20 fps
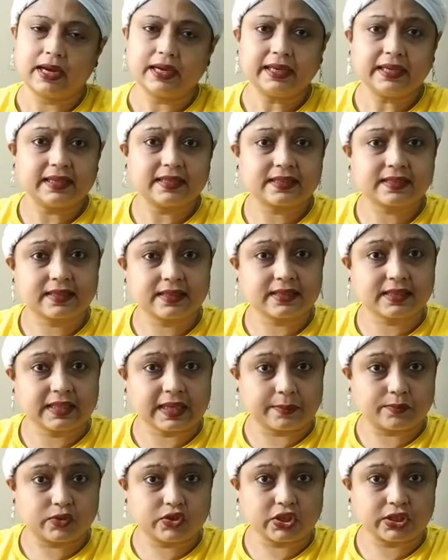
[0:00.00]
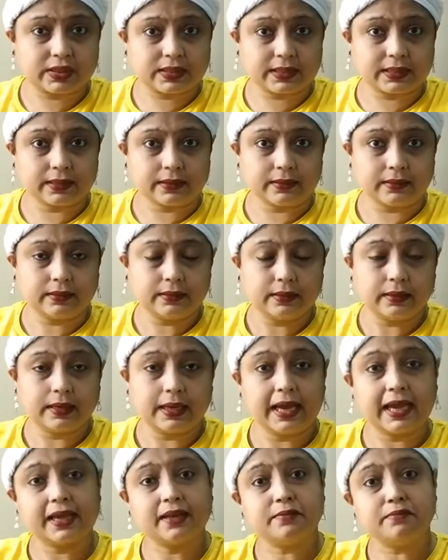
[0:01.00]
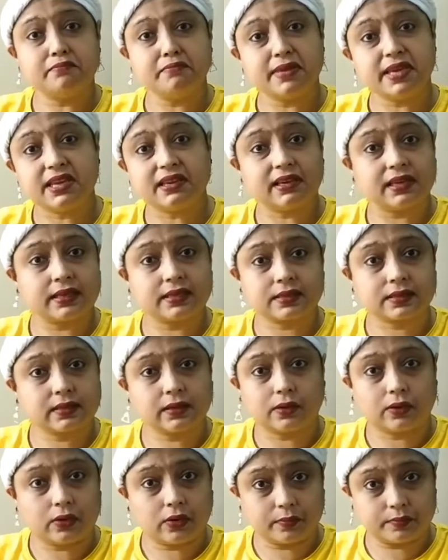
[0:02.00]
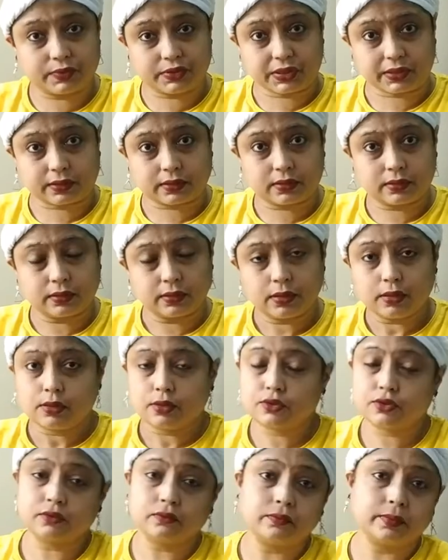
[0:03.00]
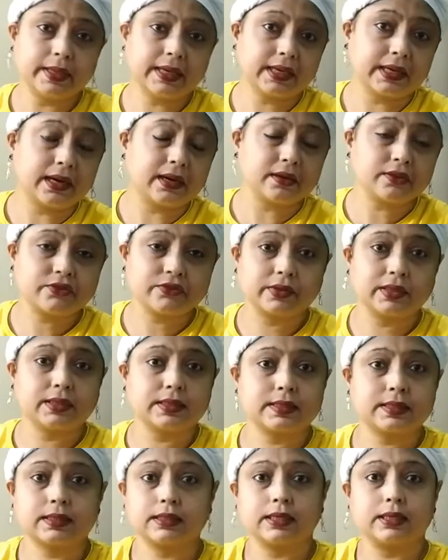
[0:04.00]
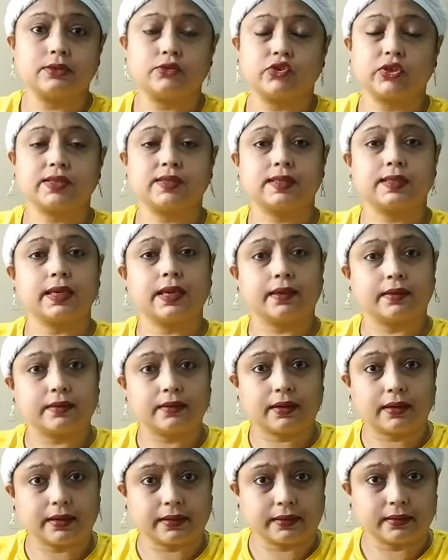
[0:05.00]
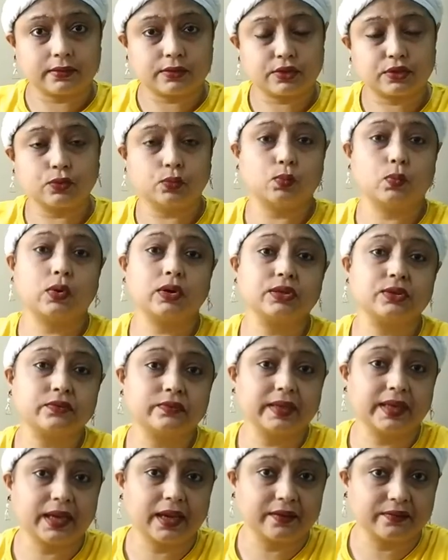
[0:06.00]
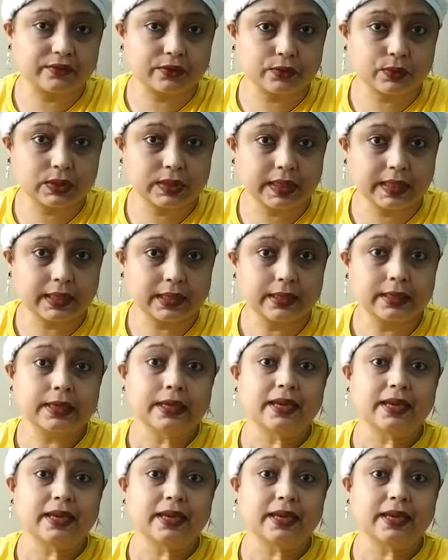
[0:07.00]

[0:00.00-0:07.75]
is the subject here and me is the object. So we can't really say Jesse and I. So what do we have to say?